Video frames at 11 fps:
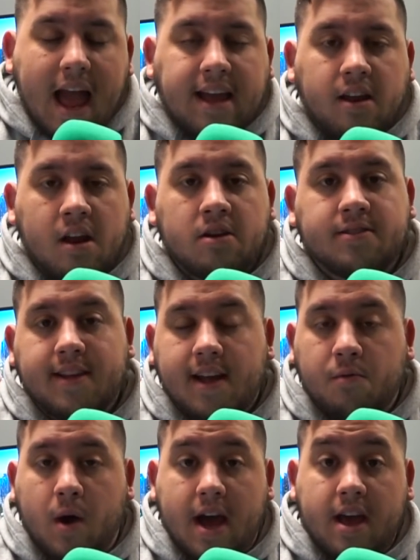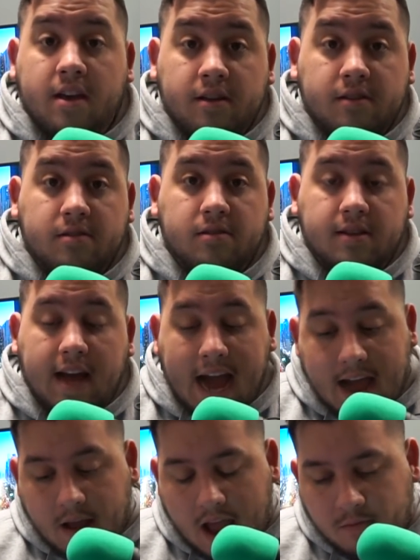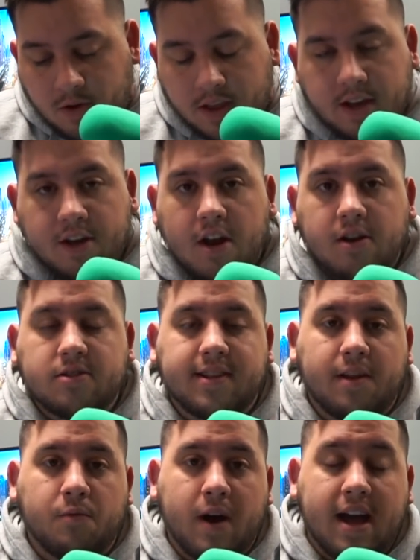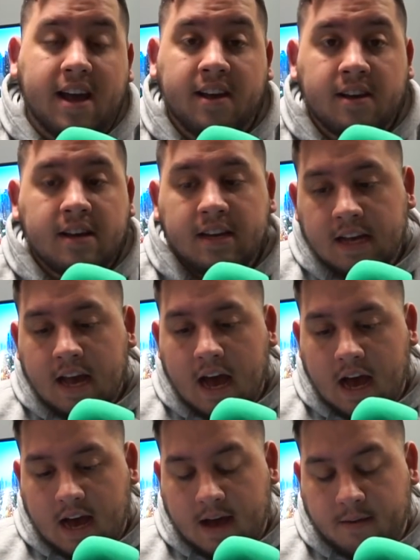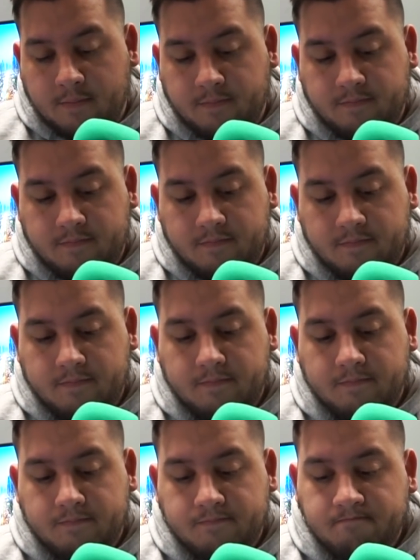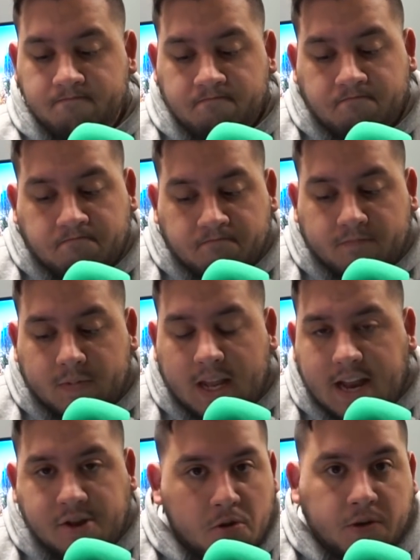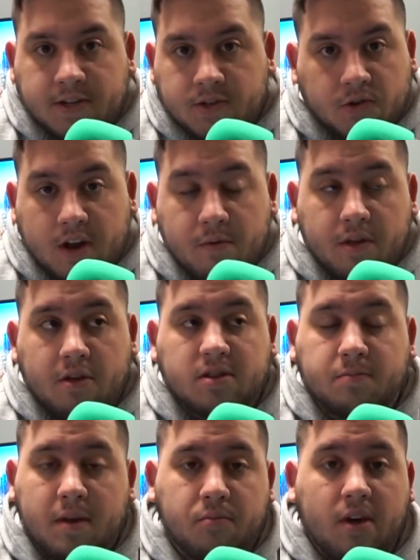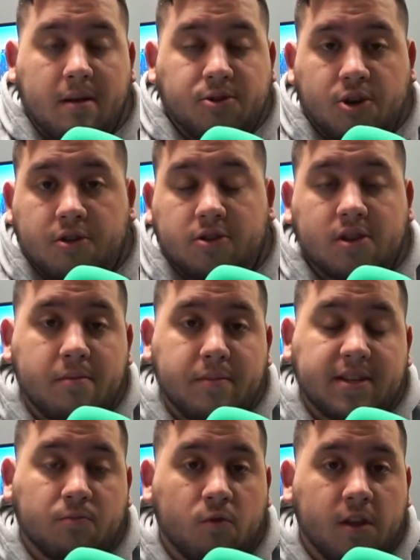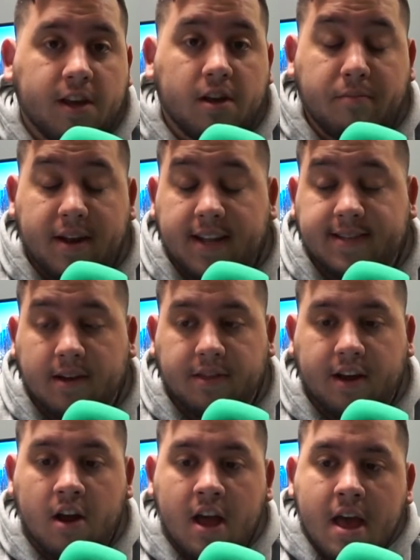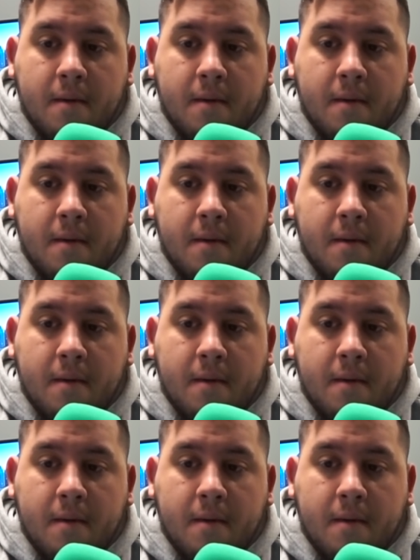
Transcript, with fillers: I could understand why. I, I really could understand why. Um, and I don't disagree with those people. I'm sure there's going to be some really good opinions out there.